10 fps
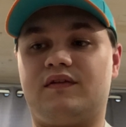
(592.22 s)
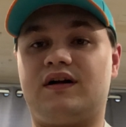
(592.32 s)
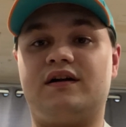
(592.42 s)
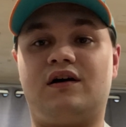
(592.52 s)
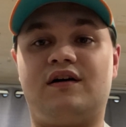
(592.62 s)

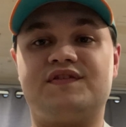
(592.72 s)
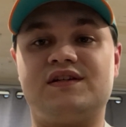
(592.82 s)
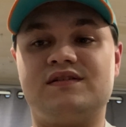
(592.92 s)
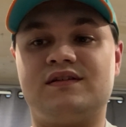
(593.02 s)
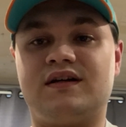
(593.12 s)
kind of
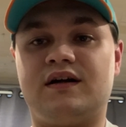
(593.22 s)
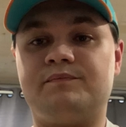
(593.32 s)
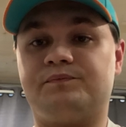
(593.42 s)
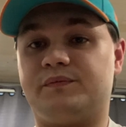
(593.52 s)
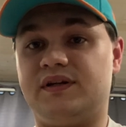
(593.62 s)
off-season
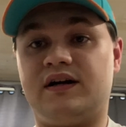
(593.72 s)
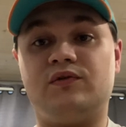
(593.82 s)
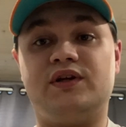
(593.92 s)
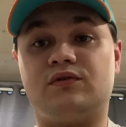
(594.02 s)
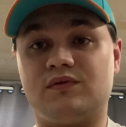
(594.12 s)
time. But now
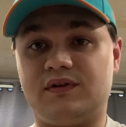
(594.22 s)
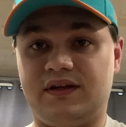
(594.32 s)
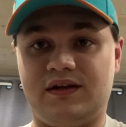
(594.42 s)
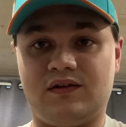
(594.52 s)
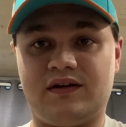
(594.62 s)
you don't really
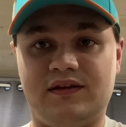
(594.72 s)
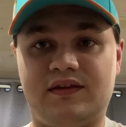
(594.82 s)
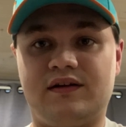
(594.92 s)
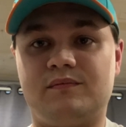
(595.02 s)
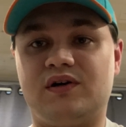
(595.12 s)
hear
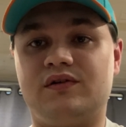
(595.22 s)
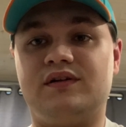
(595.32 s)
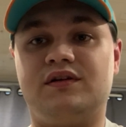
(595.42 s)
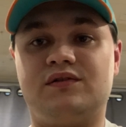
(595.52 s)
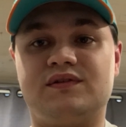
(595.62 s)
anything about it.
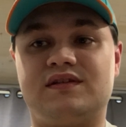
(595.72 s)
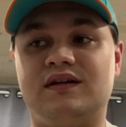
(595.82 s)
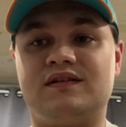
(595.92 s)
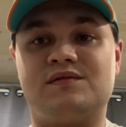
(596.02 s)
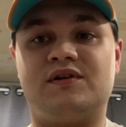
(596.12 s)
You don't see
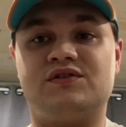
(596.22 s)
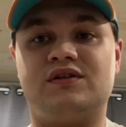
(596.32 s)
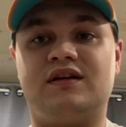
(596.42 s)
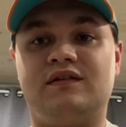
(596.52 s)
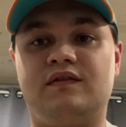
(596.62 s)
it as much
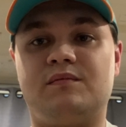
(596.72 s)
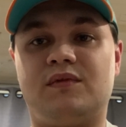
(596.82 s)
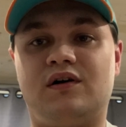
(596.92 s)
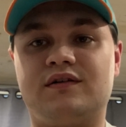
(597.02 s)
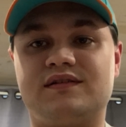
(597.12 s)
in any of the
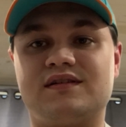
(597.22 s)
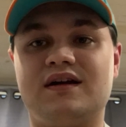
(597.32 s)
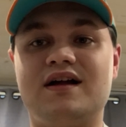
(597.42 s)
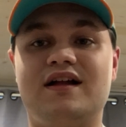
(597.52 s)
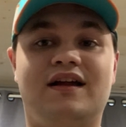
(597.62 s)
mocks.
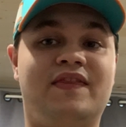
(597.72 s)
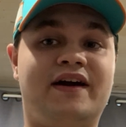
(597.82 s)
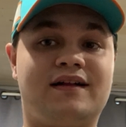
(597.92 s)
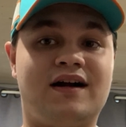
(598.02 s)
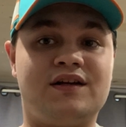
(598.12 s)
And
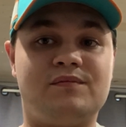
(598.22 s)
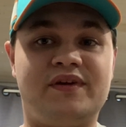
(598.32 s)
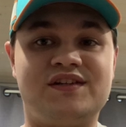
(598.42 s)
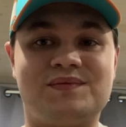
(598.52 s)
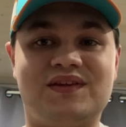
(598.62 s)
that kind of
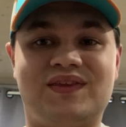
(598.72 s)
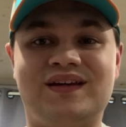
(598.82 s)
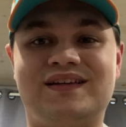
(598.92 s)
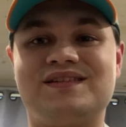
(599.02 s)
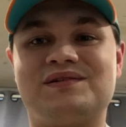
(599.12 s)
makes me
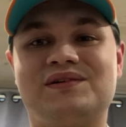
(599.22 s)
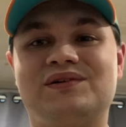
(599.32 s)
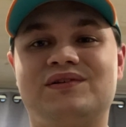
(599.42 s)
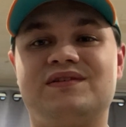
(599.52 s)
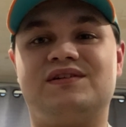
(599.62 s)
think he's going to
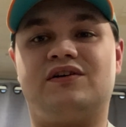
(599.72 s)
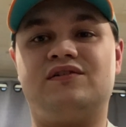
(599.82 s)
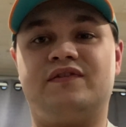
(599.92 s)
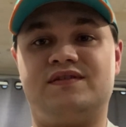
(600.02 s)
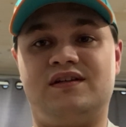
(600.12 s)
go to the
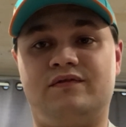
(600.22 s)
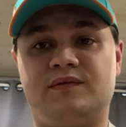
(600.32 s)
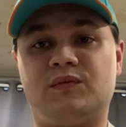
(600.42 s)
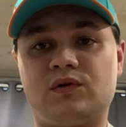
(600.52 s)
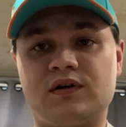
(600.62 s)
Dolphins
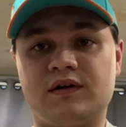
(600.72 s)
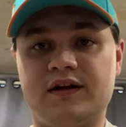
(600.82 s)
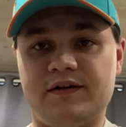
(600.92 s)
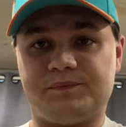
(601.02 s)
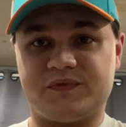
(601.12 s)
even more,
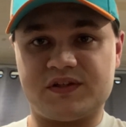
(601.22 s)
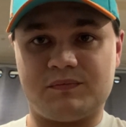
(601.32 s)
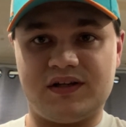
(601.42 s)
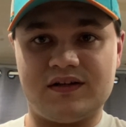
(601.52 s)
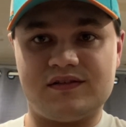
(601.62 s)
just
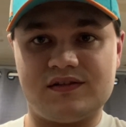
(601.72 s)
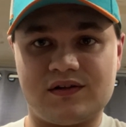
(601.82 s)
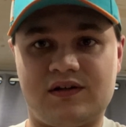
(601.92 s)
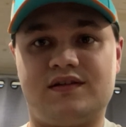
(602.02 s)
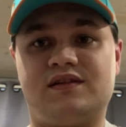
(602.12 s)
because he
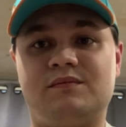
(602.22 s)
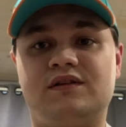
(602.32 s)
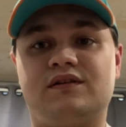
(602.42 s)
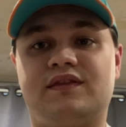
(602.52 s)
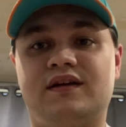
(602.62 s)
saw a
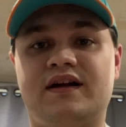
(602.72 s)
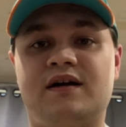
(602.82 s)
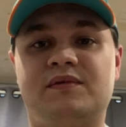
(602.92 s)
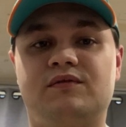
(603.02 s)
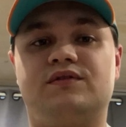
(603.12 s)
similar thing
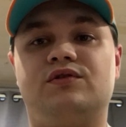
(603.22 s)
happen with